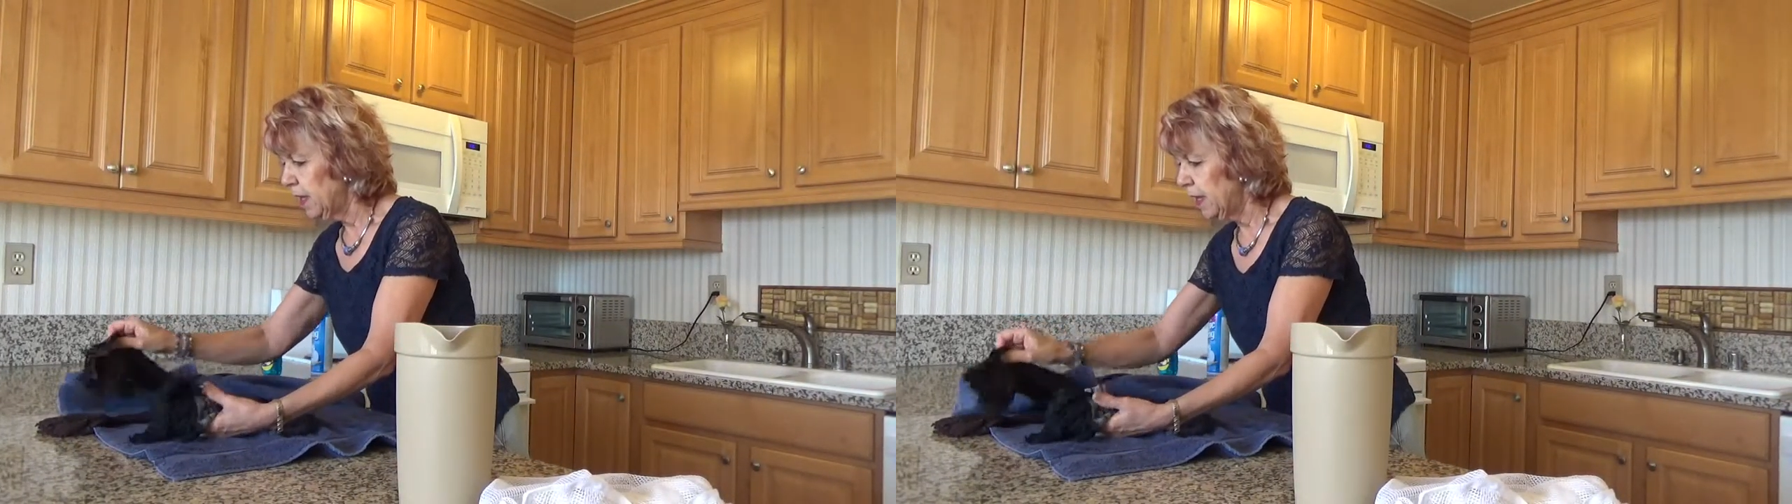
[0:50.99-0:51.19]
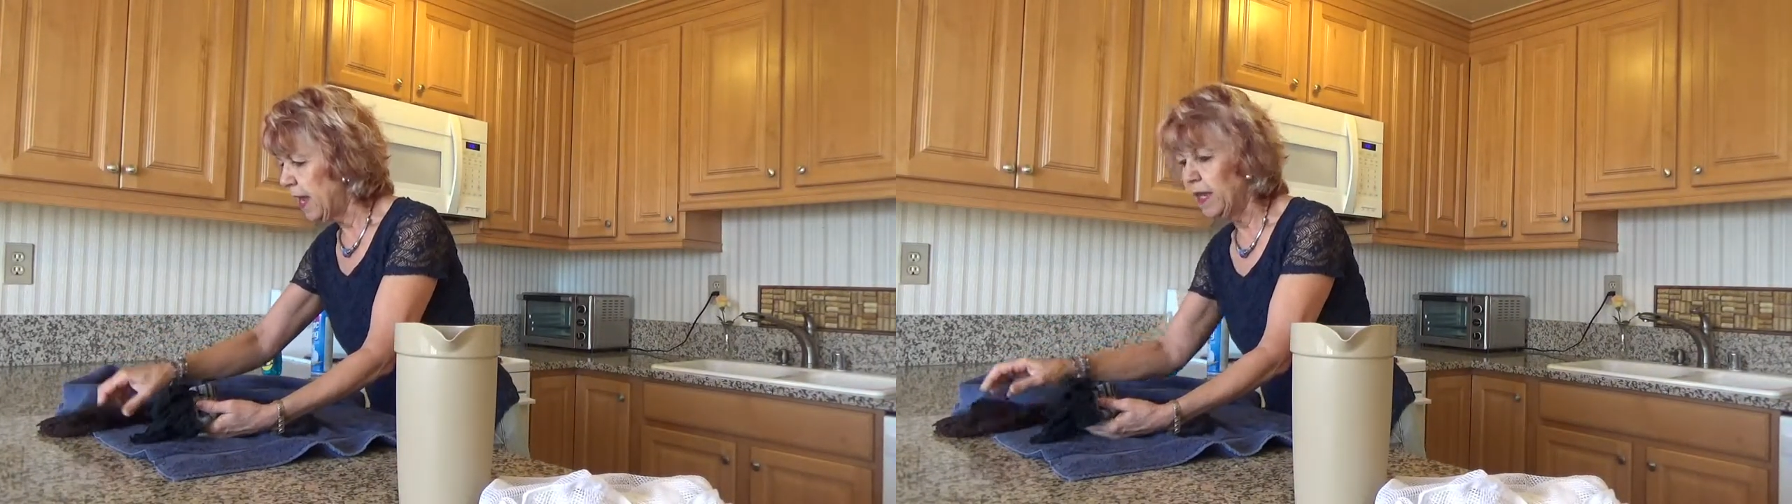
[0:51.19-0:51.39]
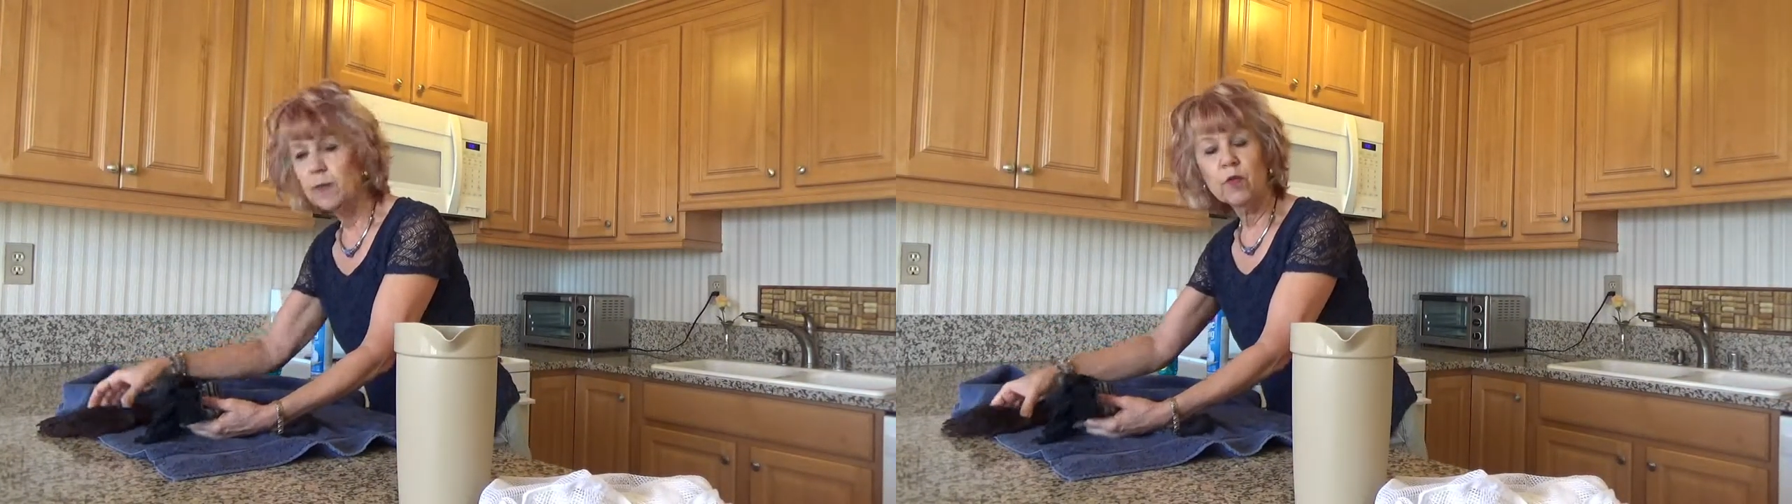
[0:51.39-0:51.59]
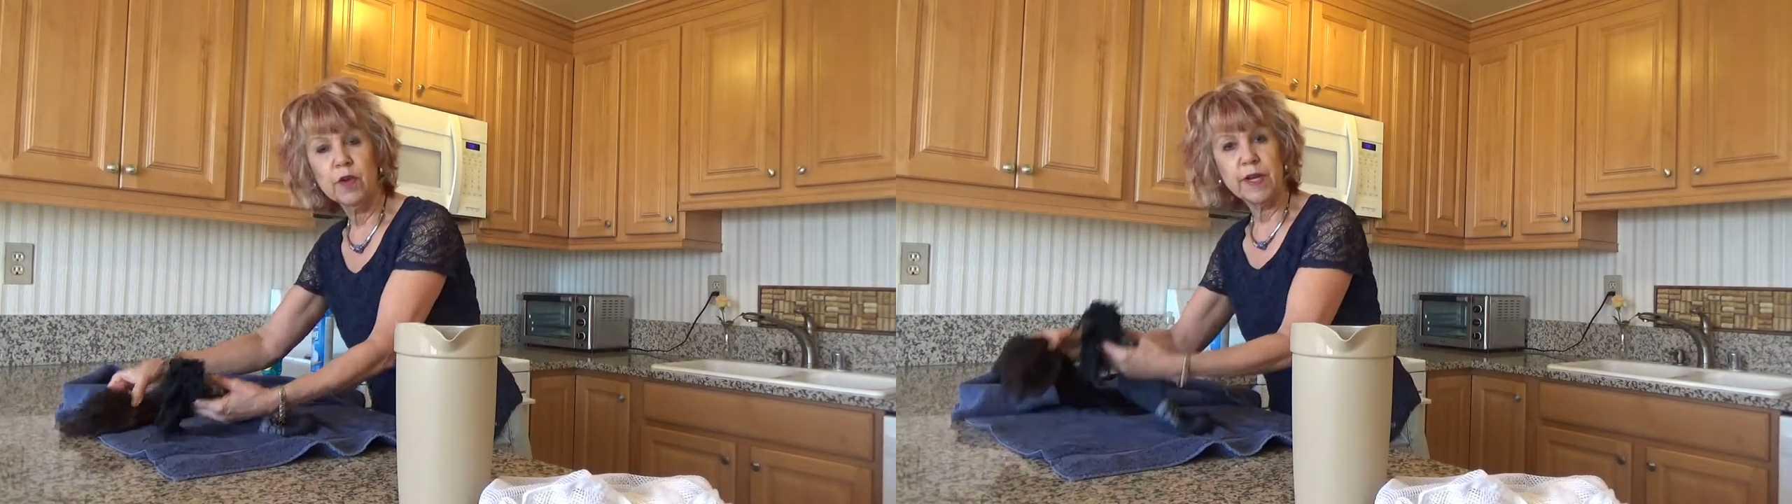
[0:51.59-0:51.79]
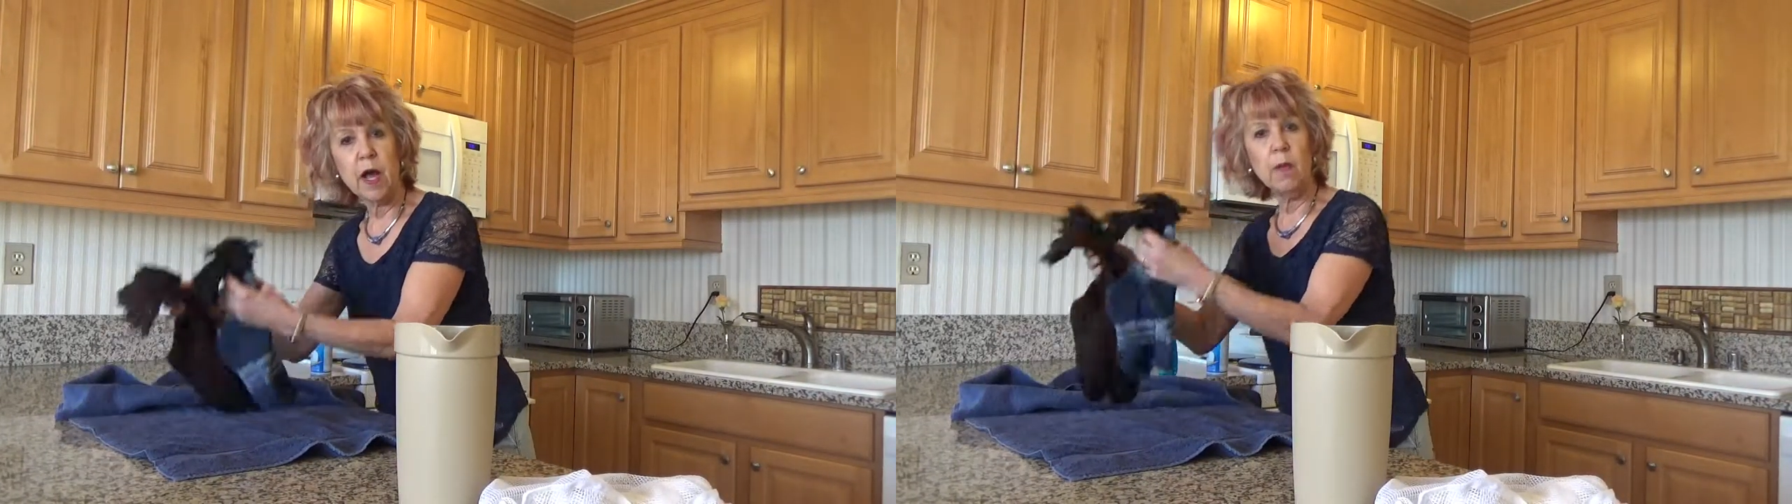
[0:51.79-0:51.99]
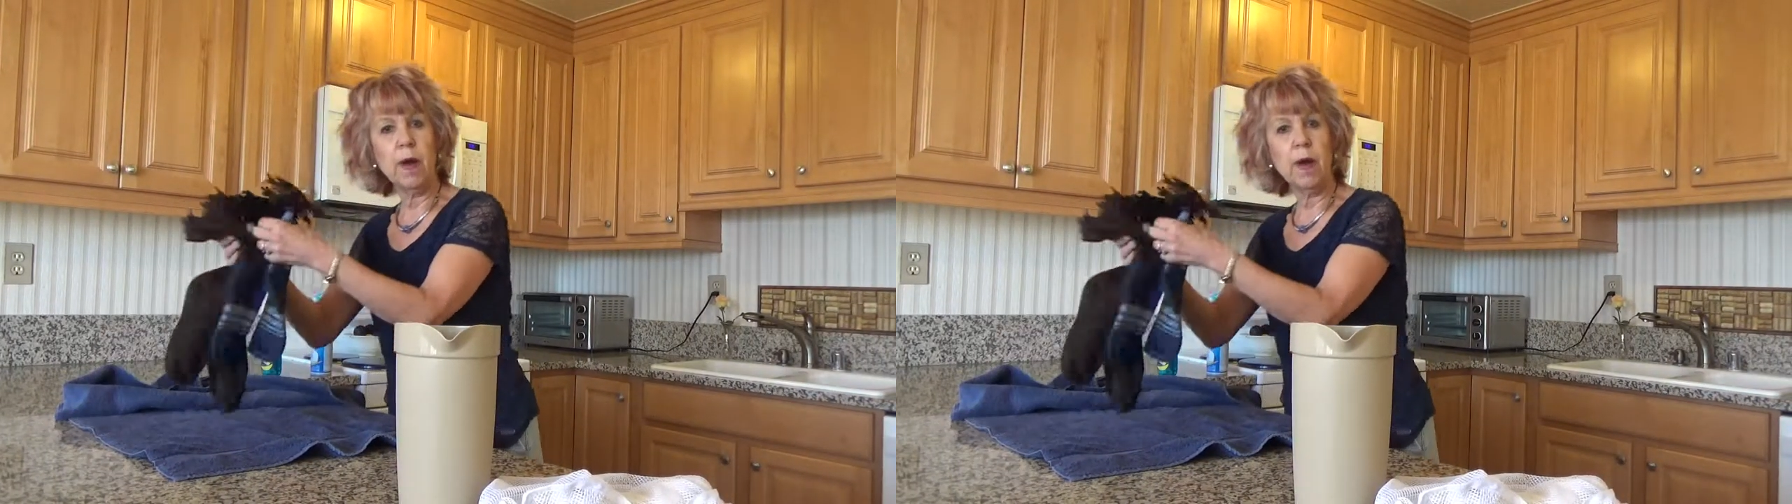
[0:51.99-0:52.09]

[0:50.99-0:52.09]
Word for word: and hang them over a towel